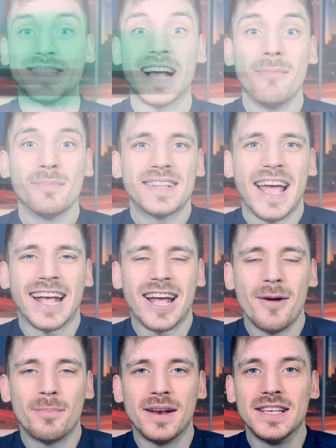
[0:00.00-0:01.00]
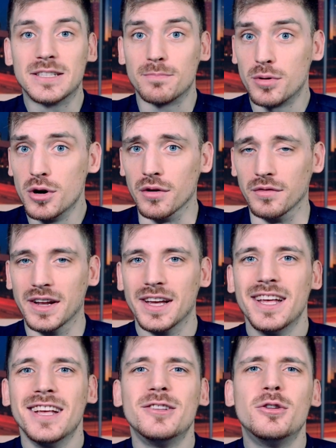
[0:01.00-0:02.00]
Some tech companies
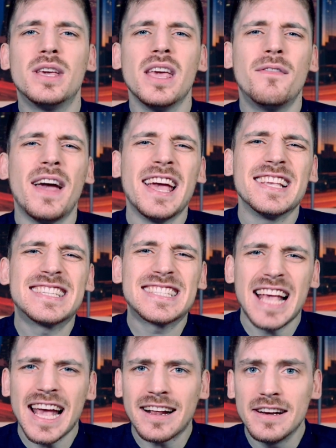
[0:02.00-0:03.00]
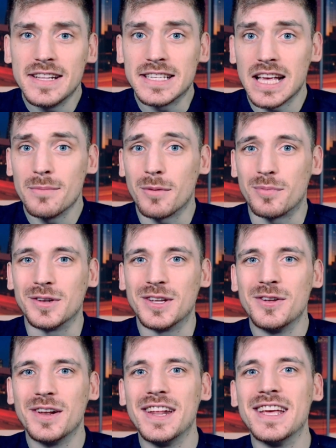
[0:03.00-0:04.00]
proved to give exactly the same
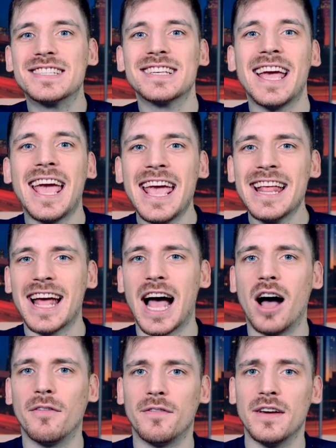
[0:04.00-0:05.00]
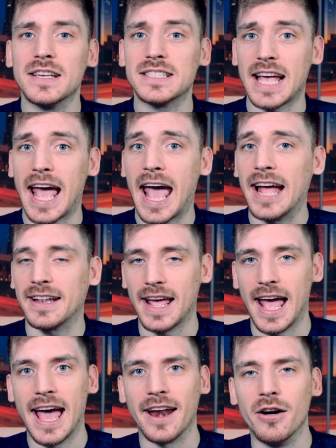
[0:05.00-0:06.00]
opportunities in office as
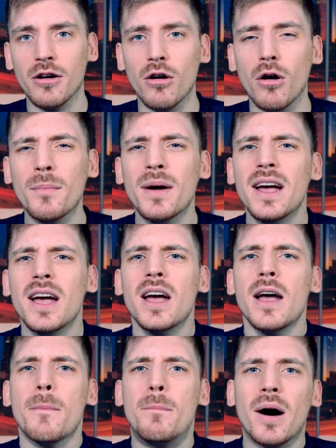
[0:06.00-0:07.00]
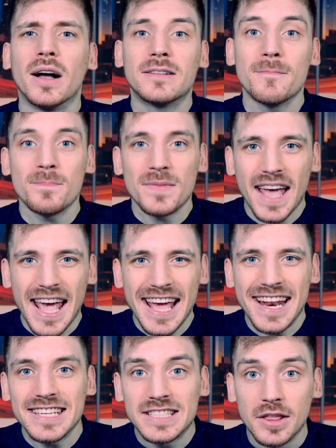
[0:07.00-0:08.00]
at home, but
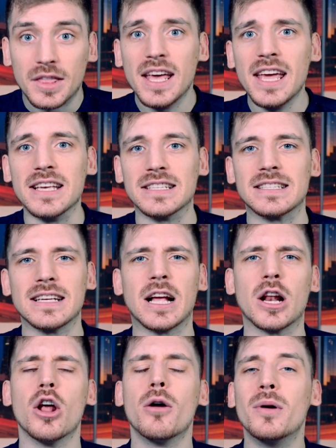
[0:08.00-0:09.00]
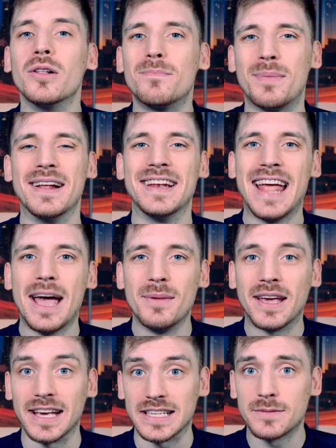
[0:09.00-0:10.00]
it is this global
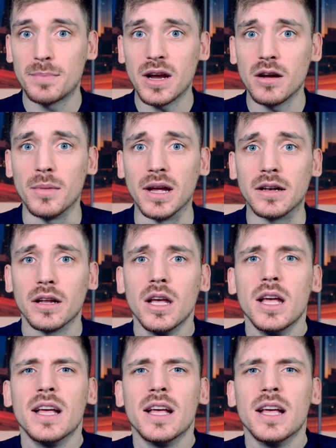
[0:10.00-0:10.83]
pandemic experiment